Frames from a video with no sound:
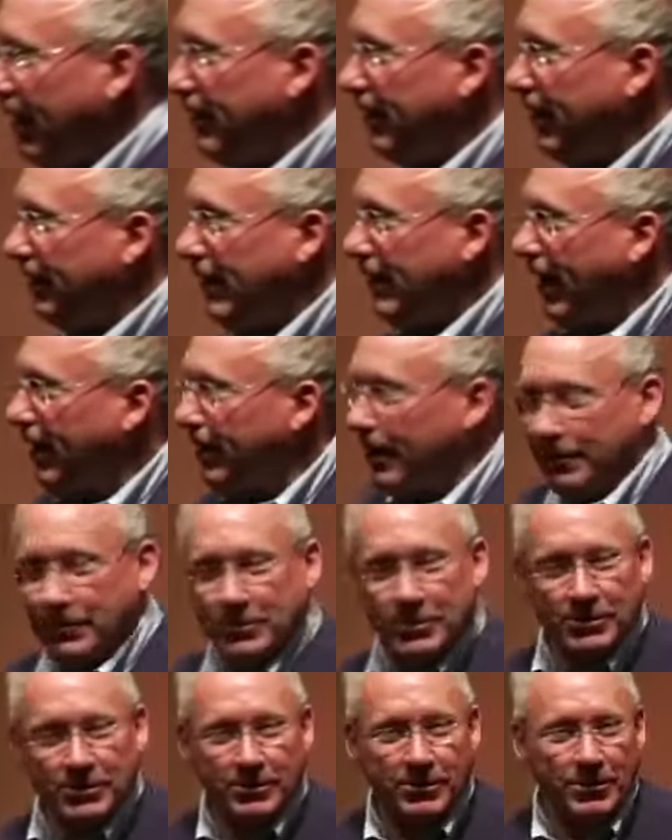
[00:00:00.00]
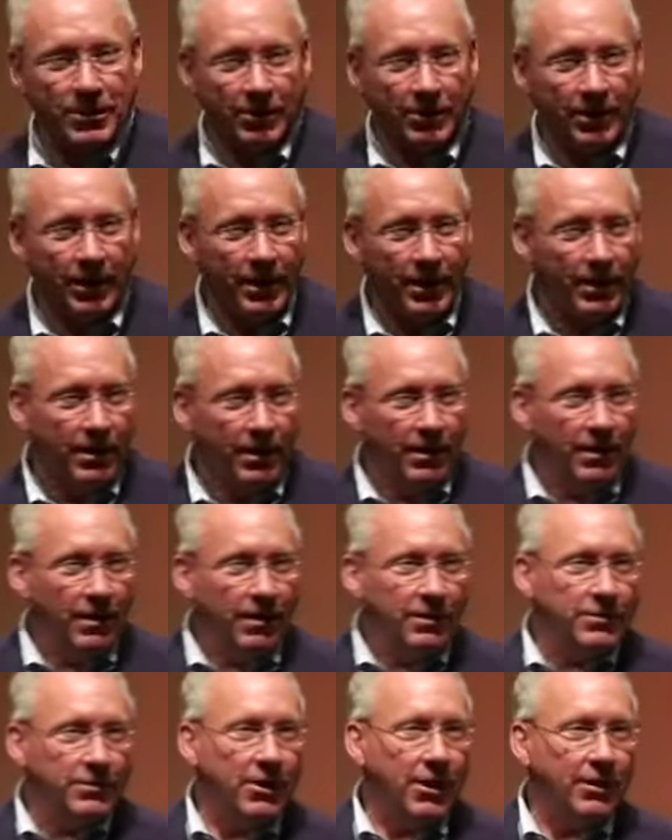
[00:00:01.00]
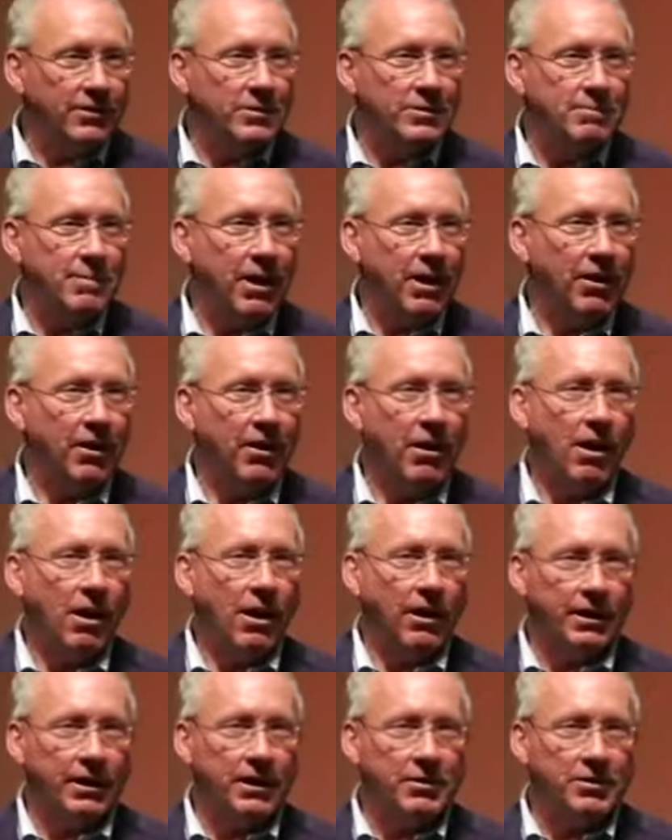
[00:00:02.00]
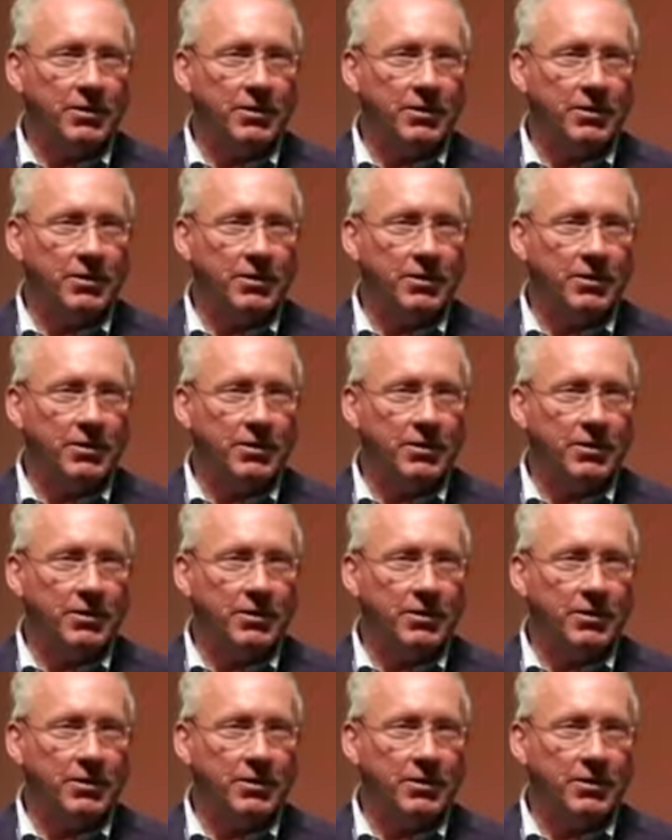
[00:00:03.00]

not obscurely, talks about our heart.